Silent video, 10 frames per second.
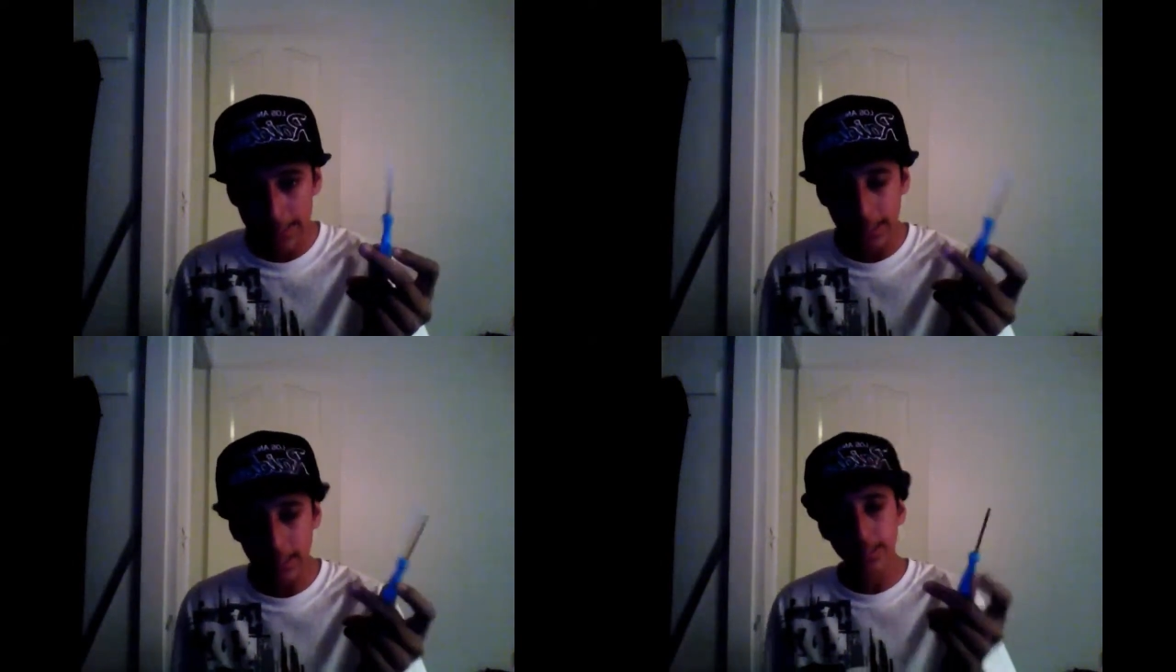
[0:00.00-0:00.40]

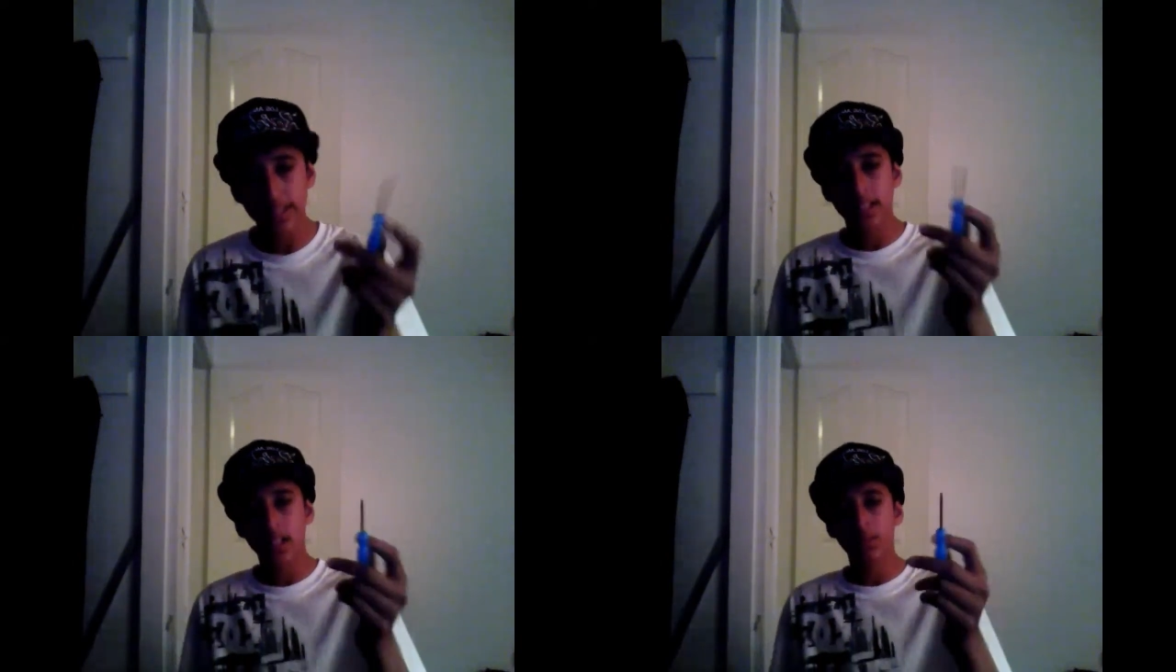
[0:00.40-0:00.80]
things.
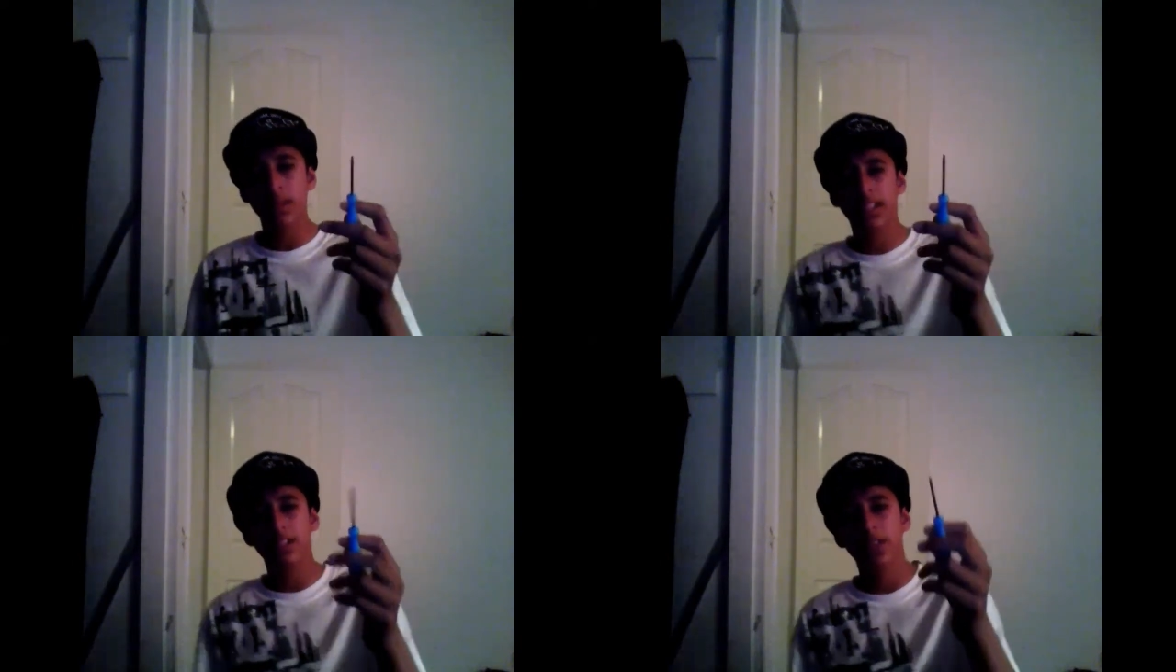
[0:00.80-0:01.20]
They come
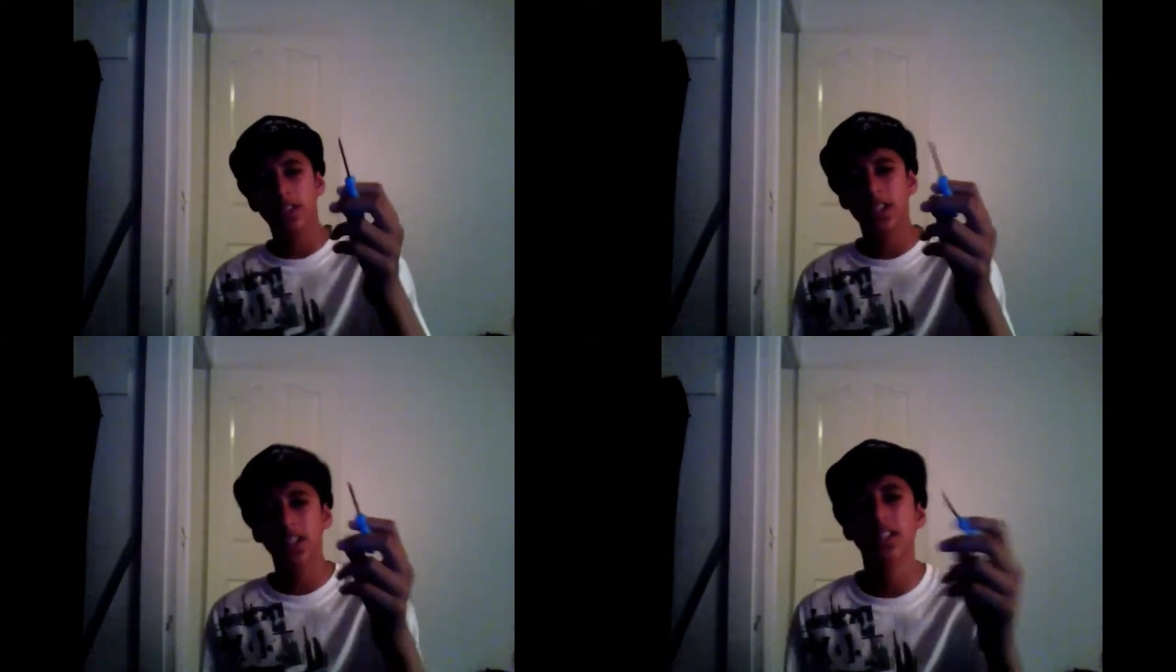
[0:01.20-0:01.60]
in
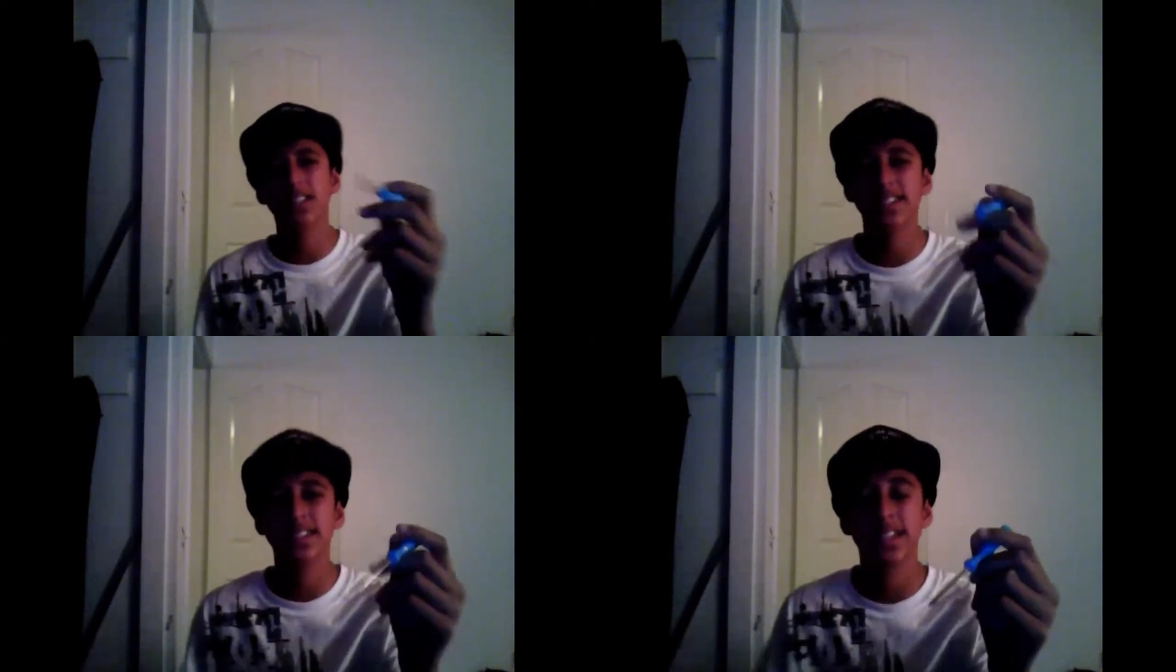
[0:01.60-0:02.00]
different
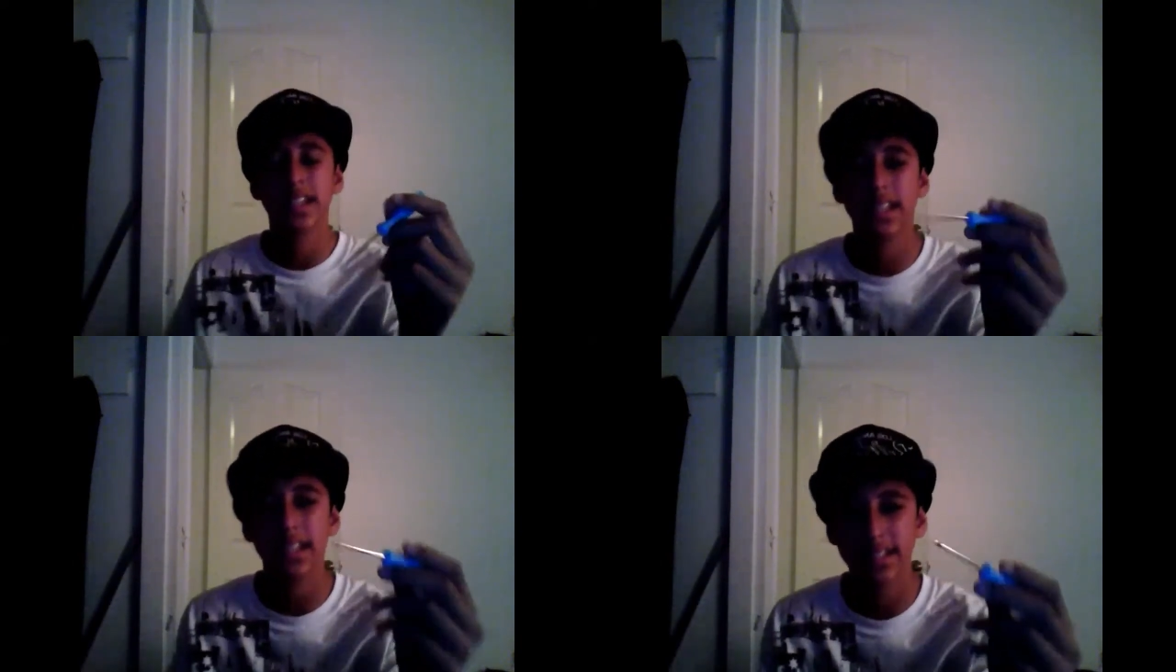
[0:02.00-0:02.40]
colors.
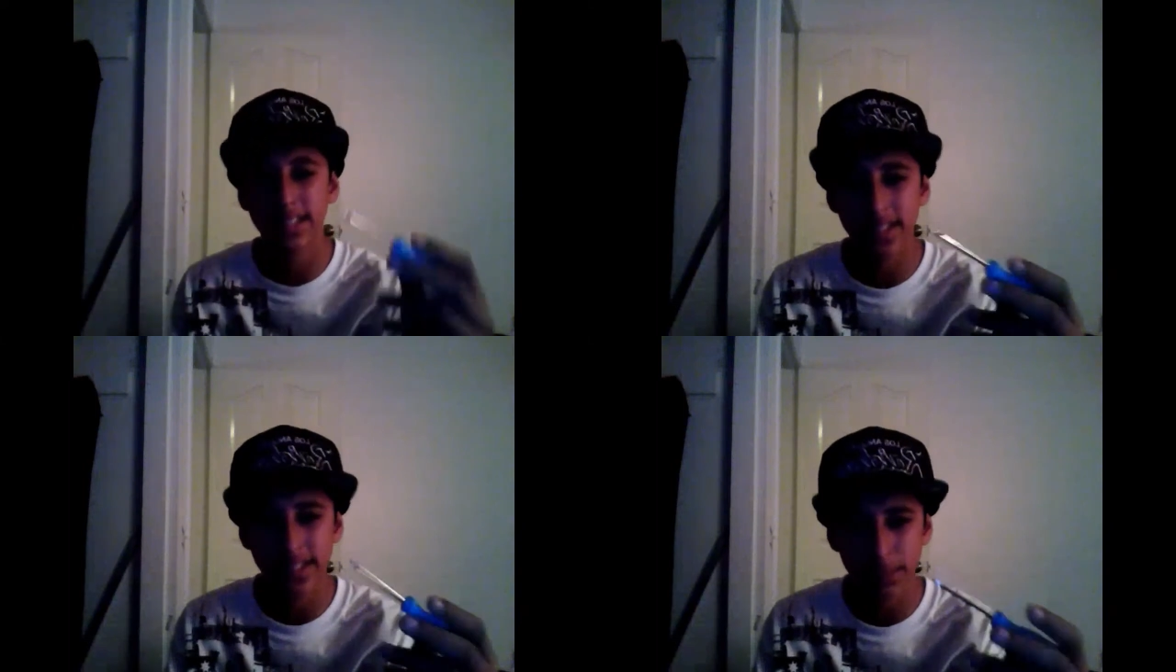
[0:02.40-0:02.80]
They
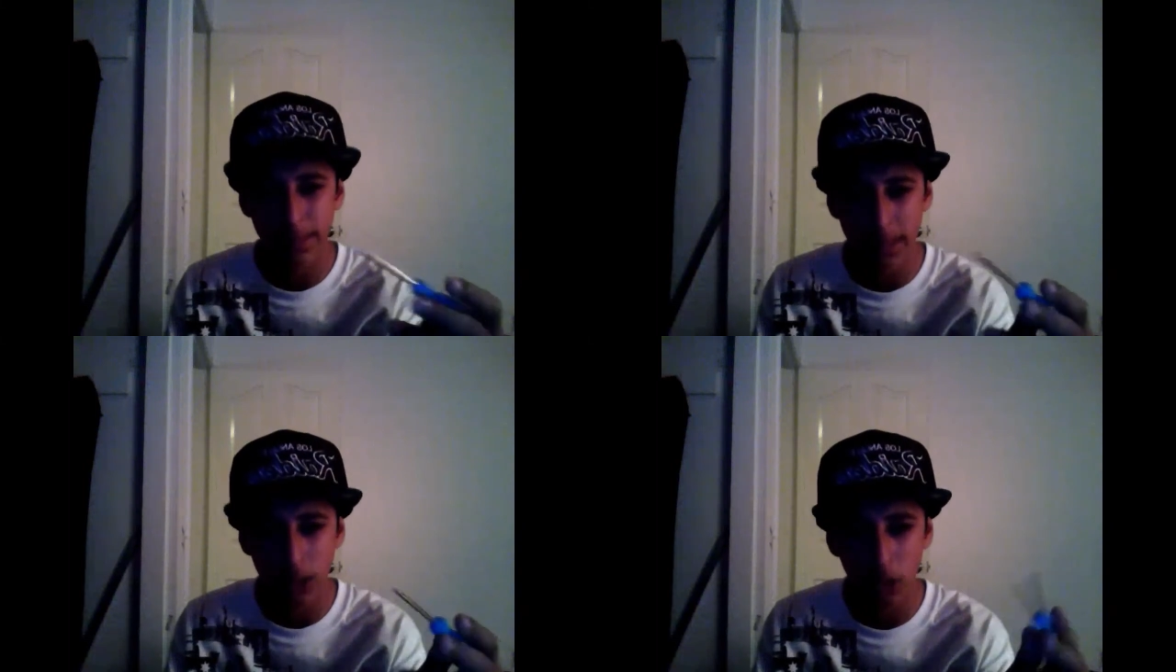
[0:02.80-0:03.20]
sell
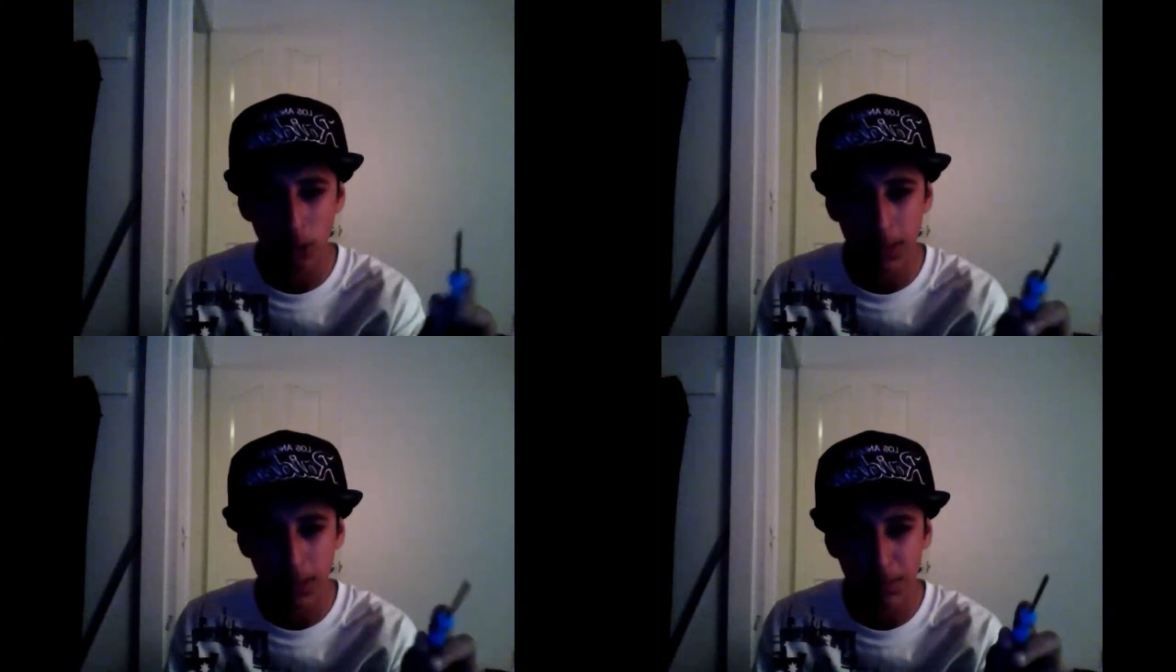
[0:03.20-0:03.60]
some at the
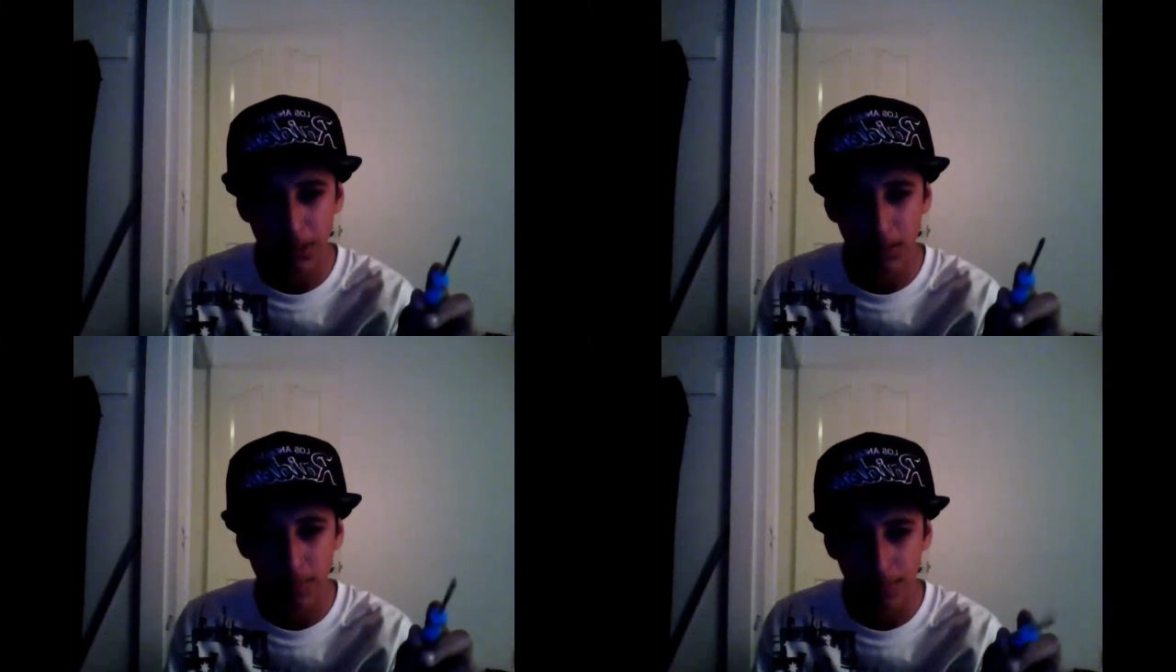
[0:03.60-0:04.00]
Home
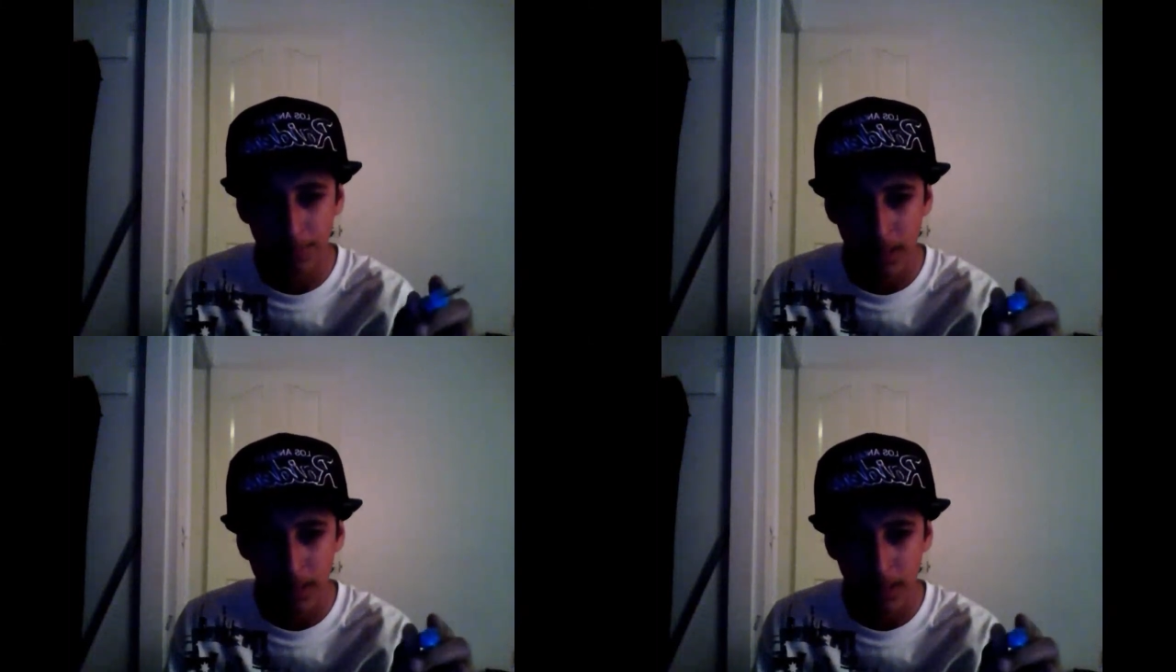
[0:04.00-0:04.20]
Depot.